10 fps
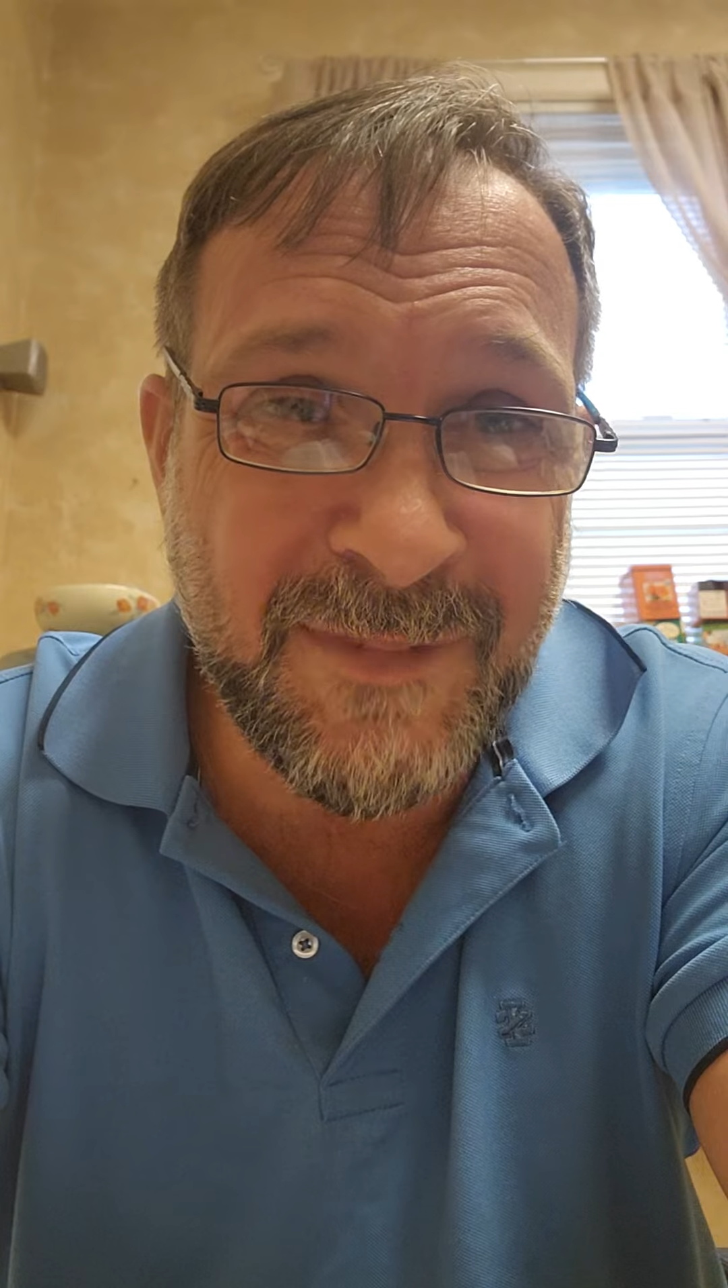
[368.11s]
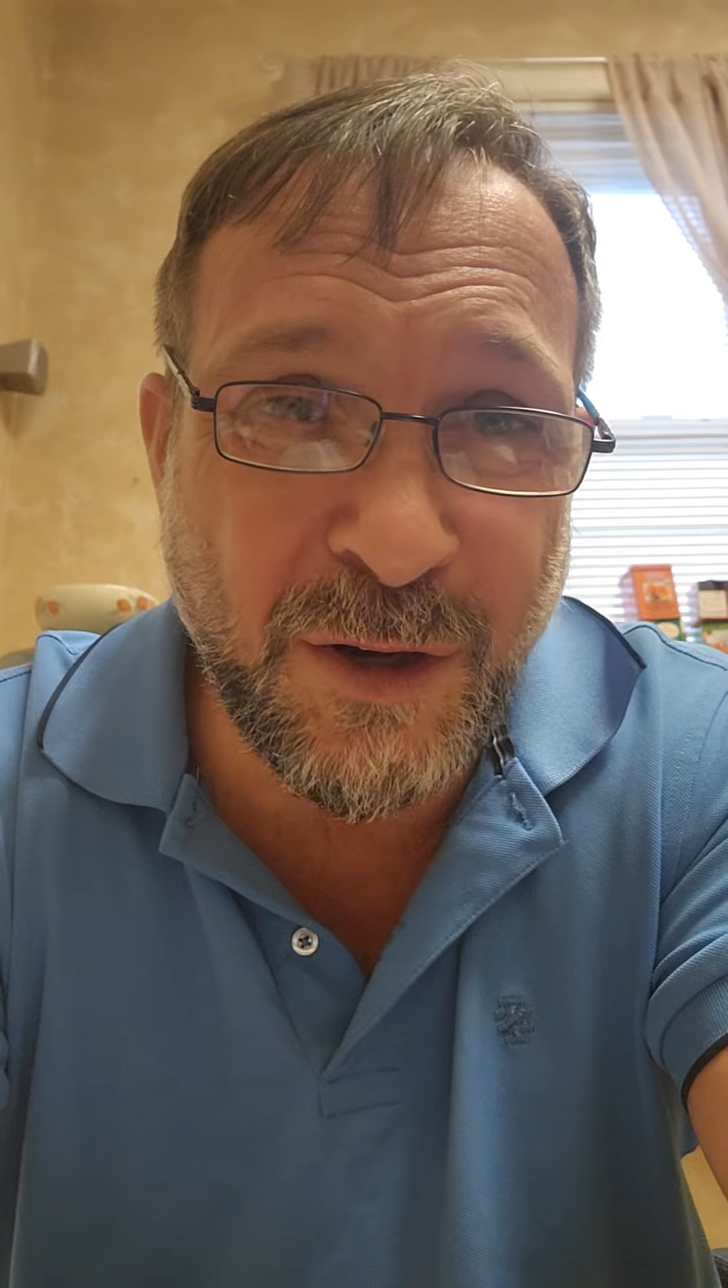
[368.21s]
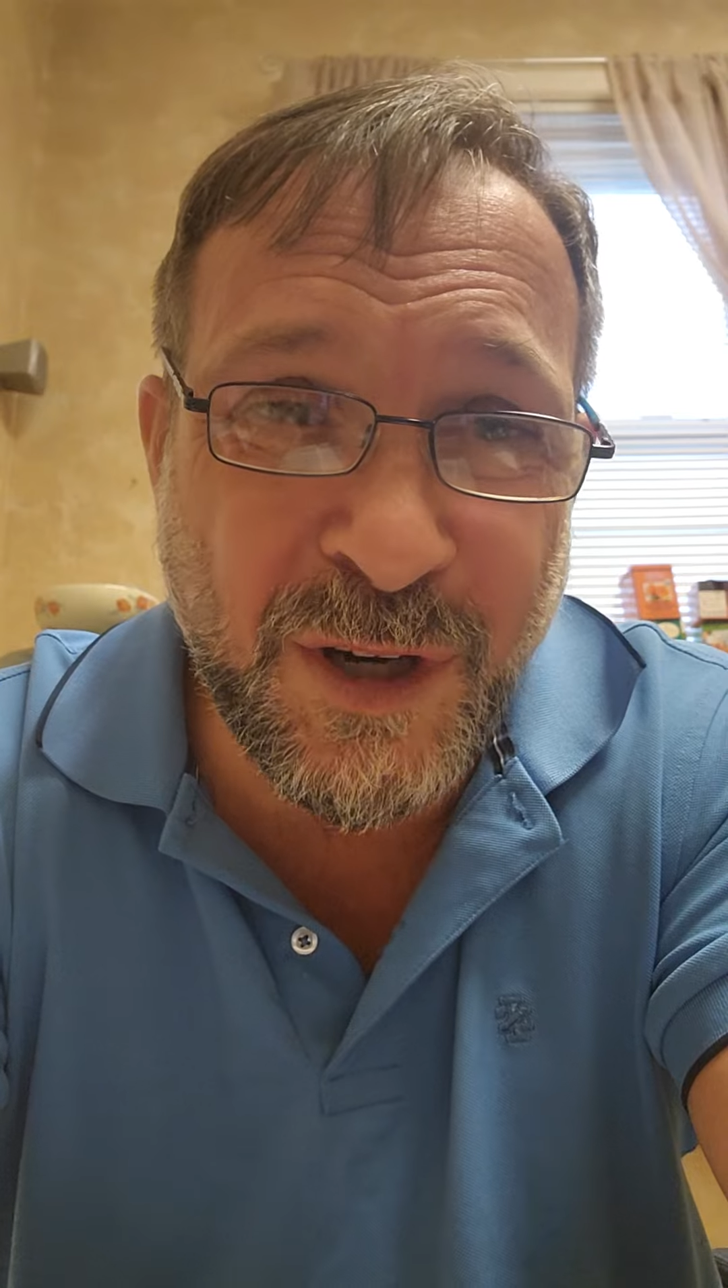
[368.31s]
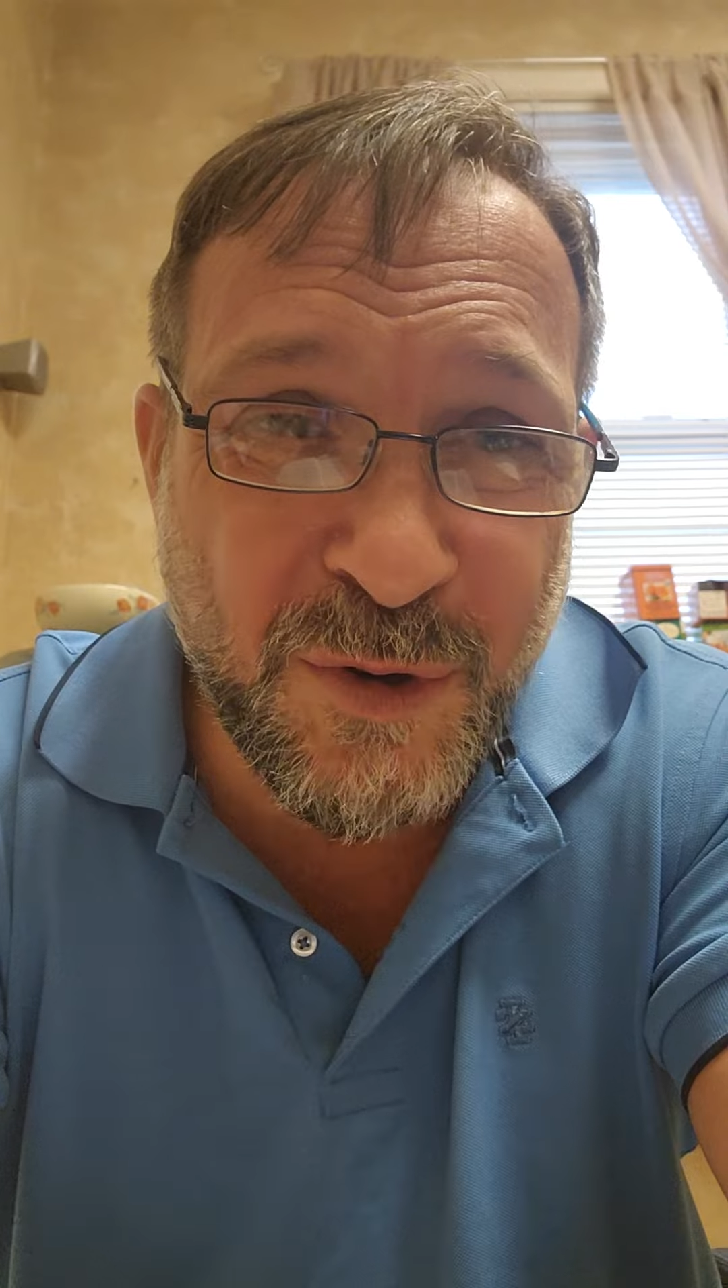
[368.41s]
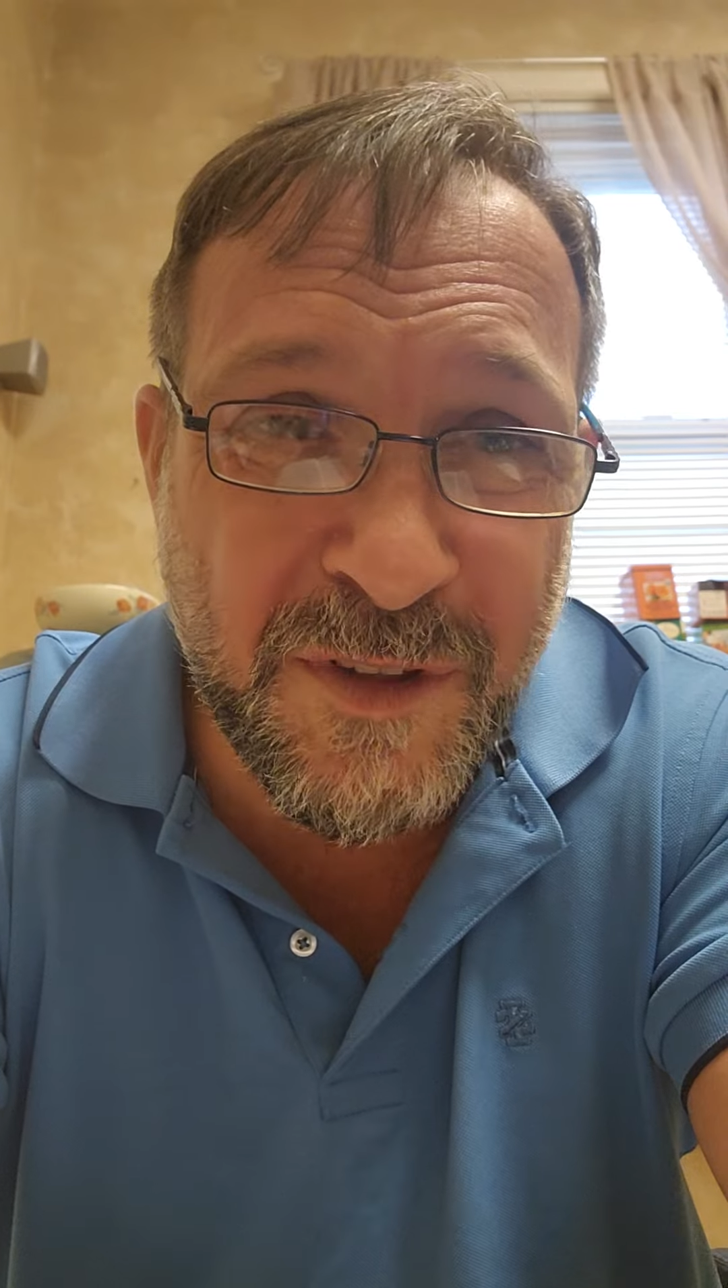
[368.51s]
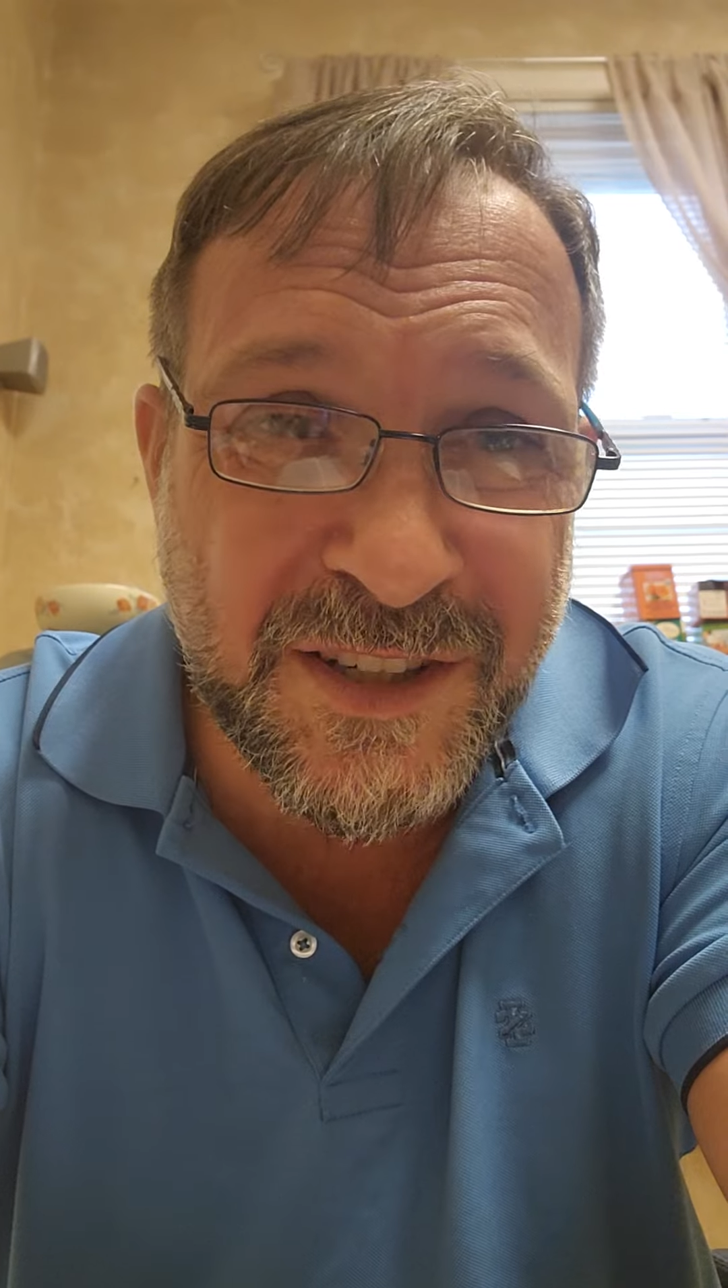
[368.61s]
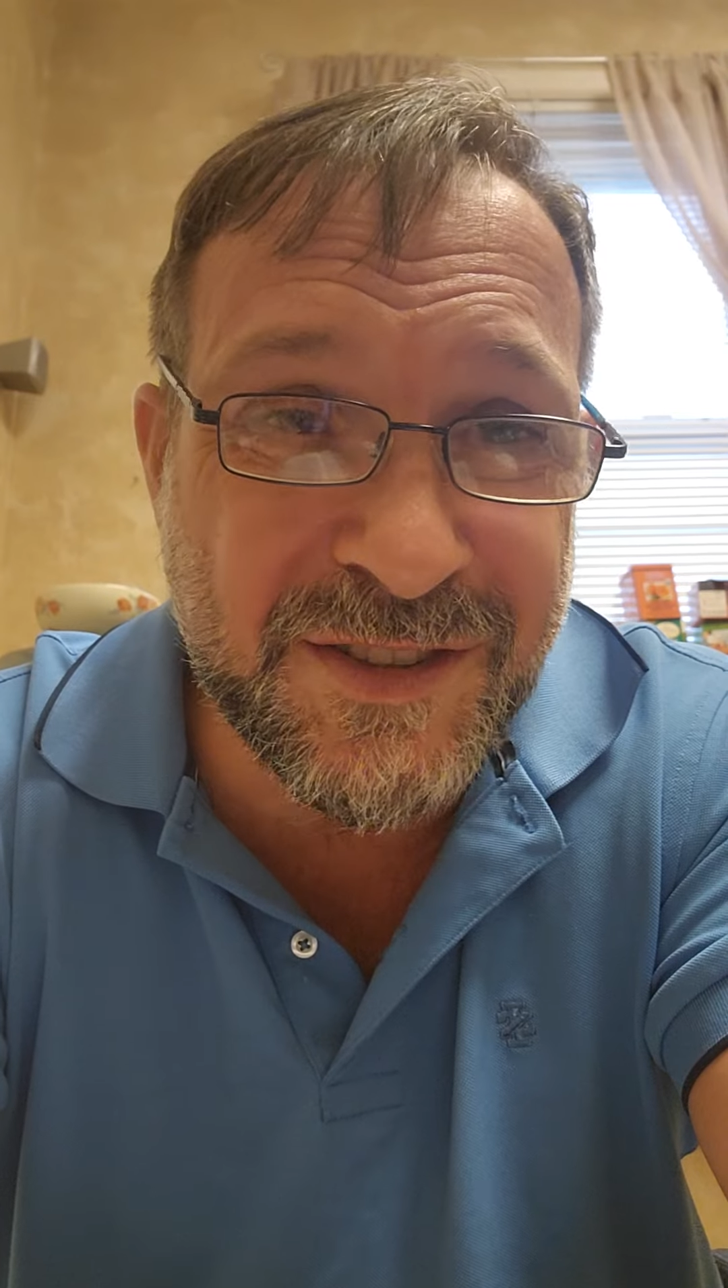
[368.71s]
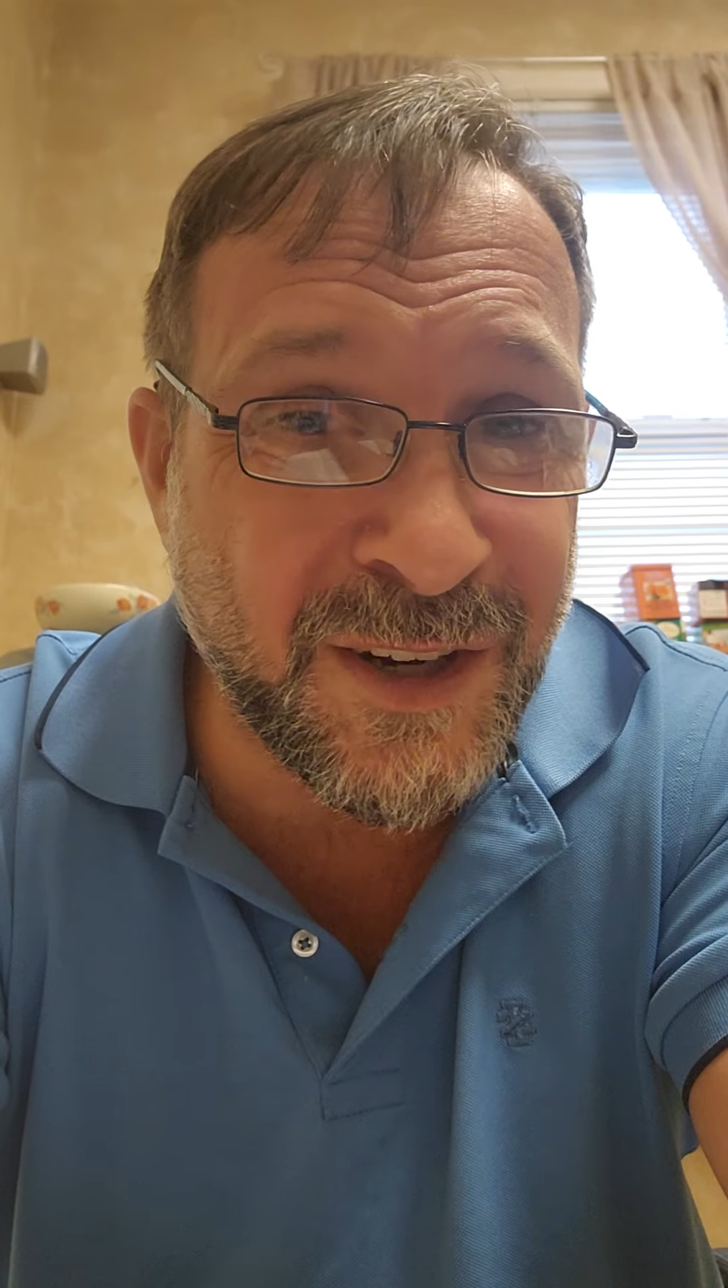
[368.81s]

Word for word: How do I know this?